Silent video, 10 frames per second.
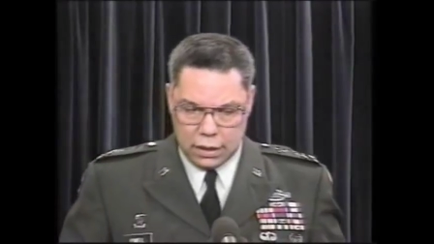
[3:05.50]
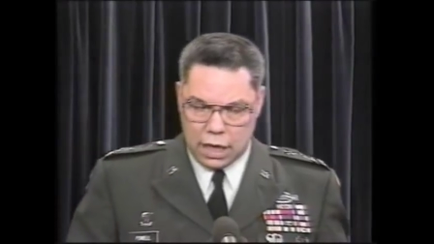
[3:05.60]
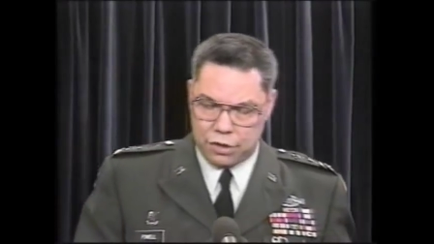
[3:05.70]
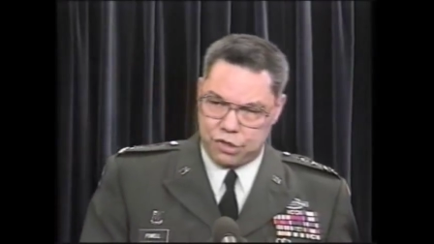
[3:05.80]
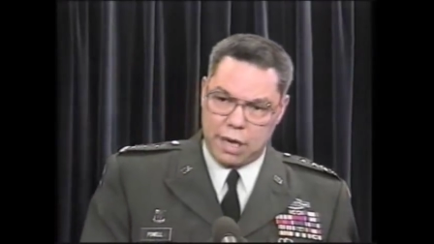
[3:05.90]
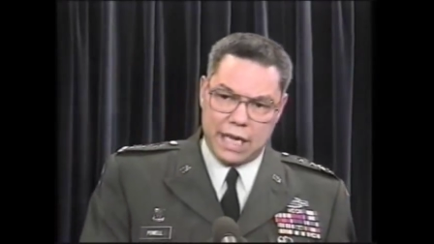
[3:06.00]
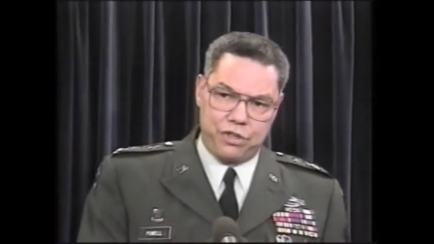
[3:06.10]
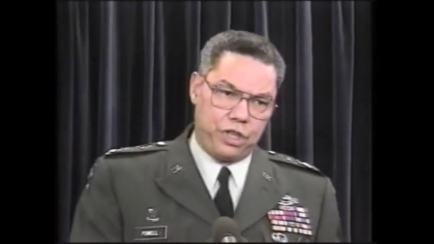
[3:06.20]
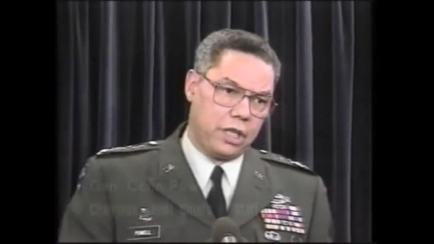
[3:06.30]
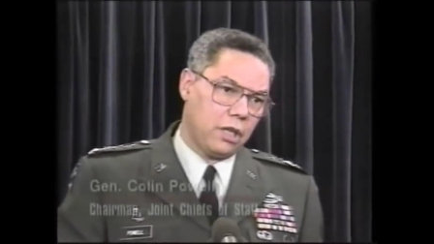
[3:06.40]
Our
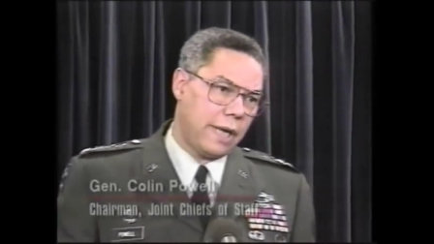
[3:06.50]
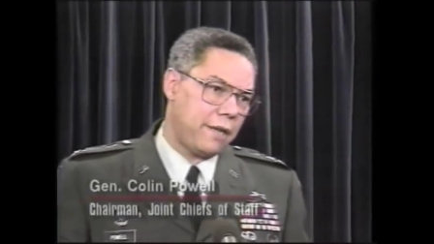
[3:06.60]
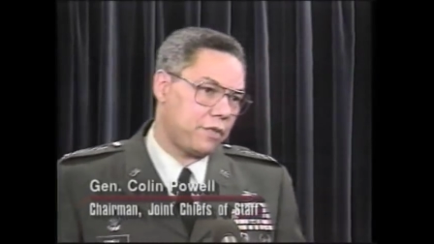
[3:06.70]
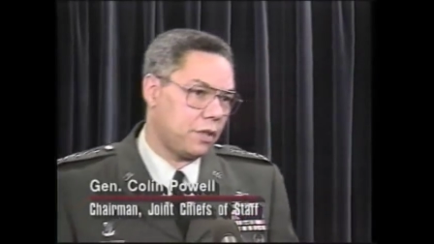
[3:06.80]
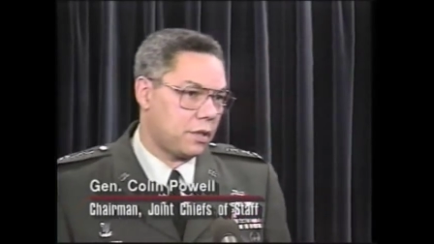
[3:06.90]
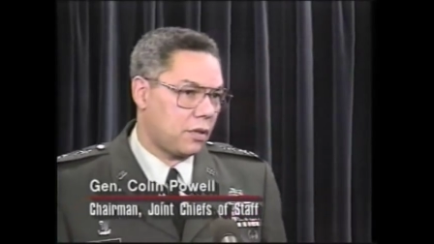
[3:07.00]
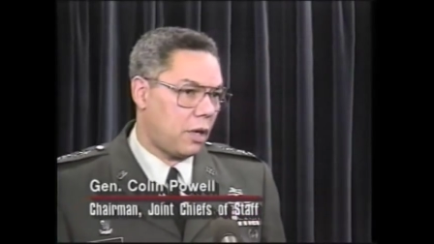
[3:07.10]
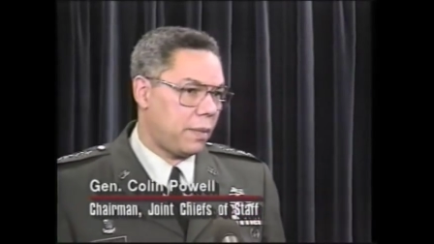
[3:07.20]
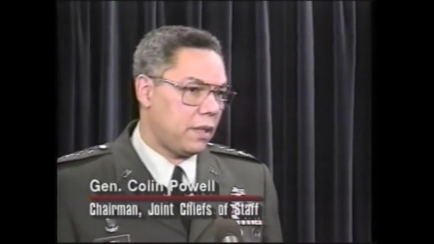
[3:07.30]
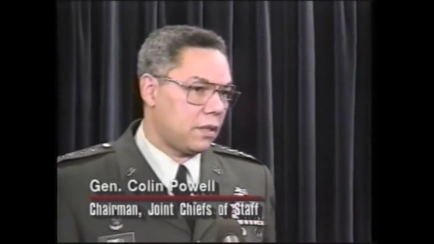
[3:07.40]
strategy to go after this
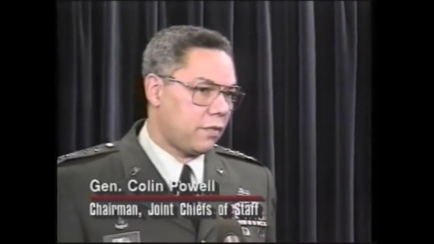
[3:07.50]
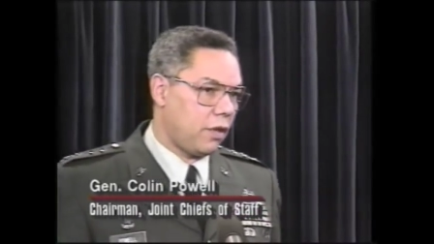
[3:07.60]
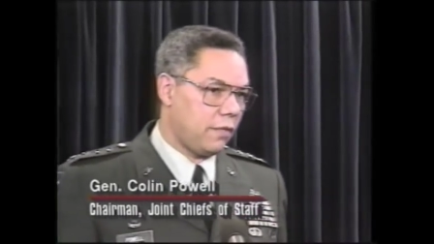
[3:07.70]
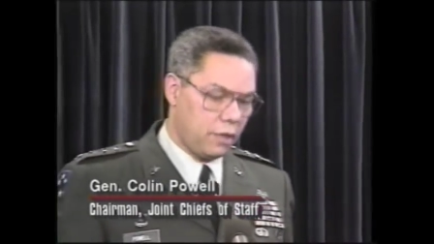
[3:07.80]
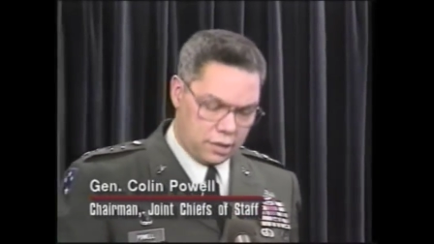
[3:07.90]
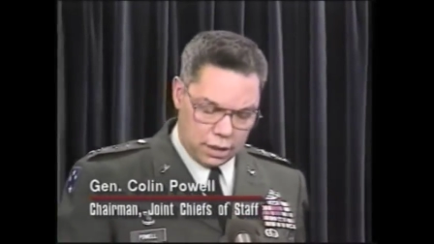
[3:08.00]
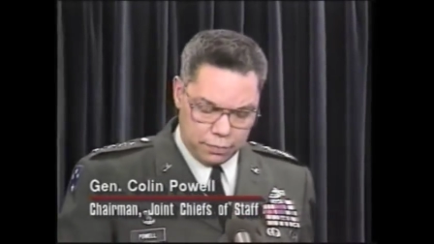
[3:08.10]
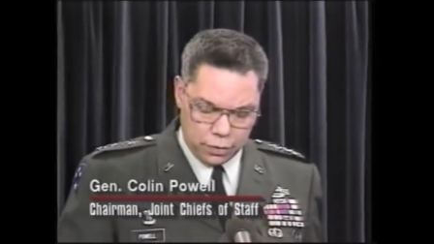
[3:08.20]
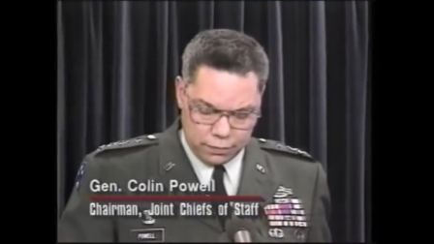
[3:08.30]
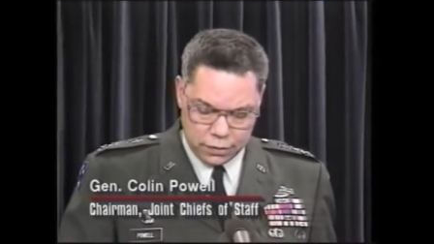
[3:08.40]
army is very, very
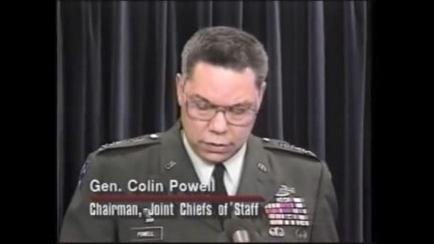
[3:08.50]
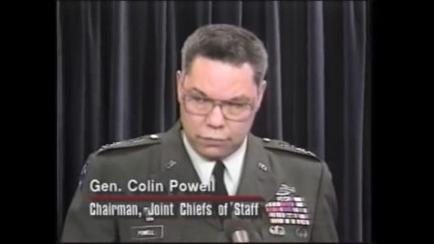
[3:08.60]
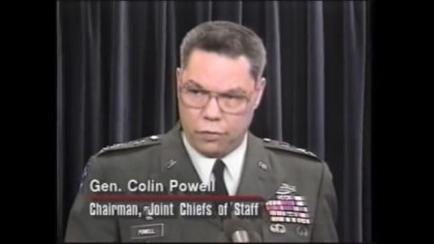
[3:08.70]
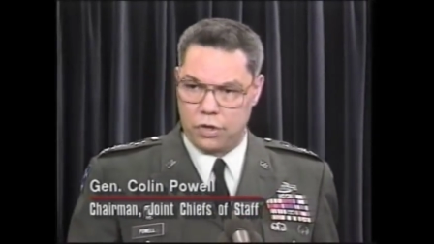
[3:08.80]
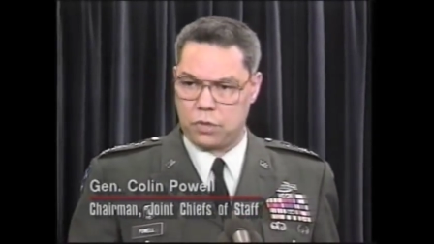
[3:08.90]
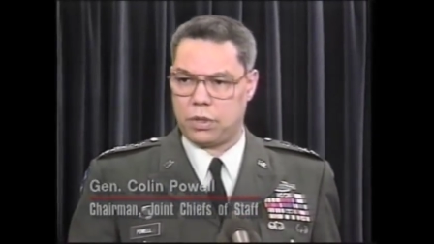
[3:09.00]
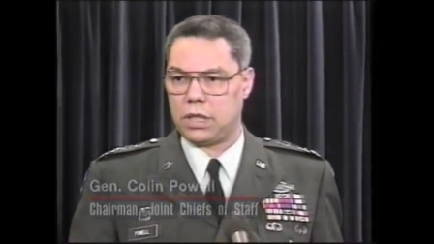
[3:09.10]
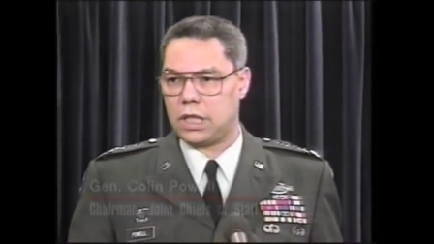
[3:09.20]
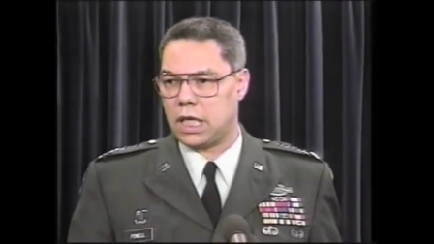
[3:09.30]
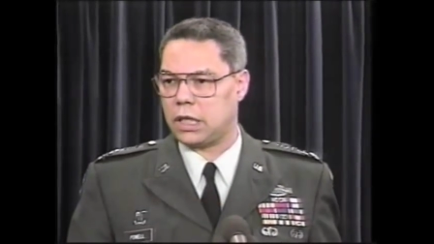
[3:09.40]
simple. First, we're
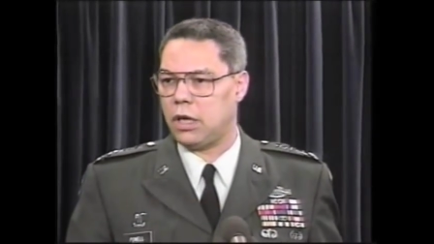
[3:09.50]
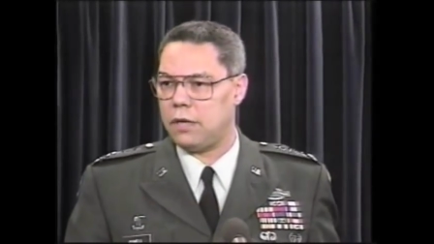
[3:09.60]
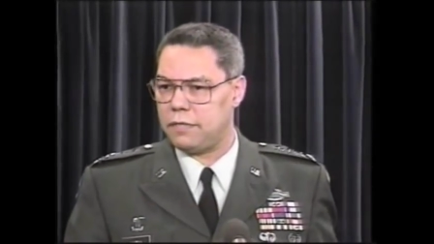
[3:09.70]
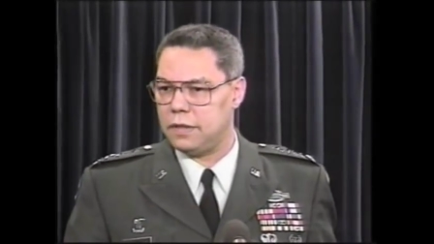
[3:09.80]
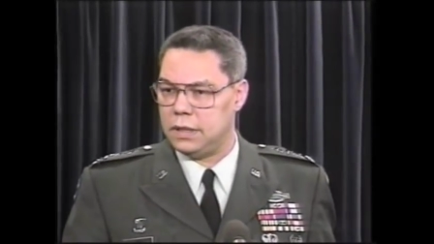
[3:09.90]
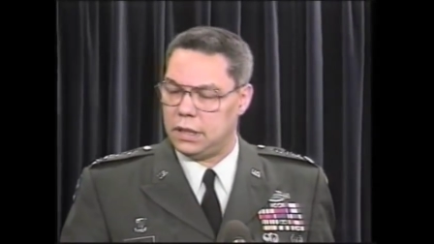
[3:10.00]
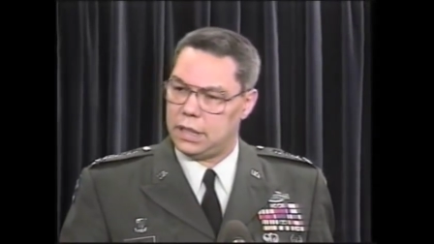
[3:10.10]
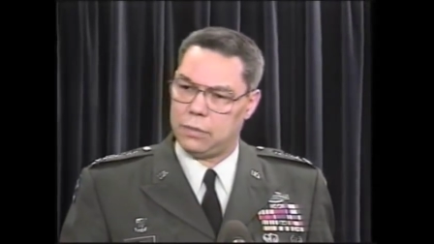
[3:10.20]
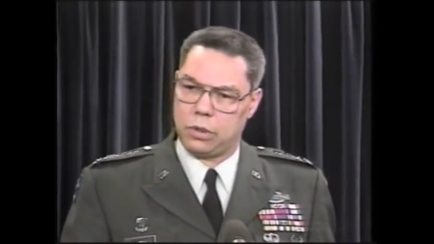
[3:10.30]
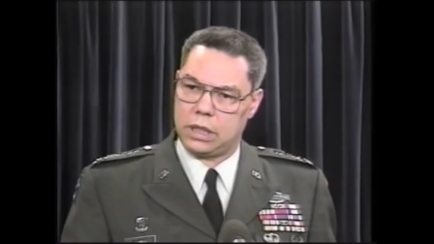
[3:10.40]
going to cut it off,
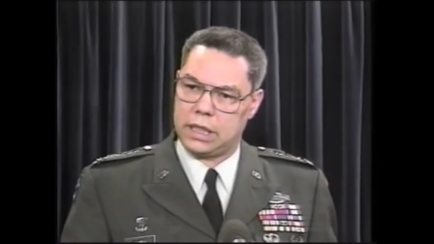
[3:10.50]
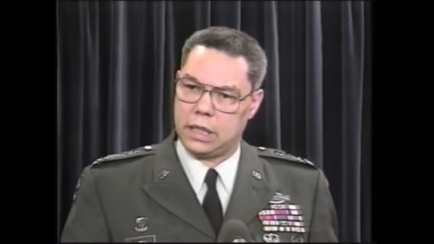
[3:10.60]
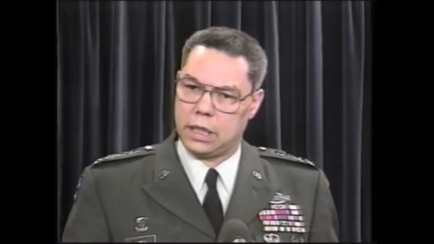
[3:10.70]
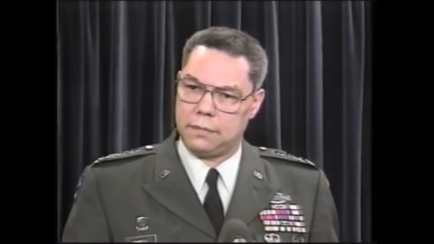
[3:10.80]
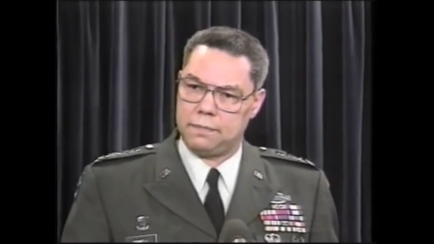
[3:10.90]
and then we're going to kill it.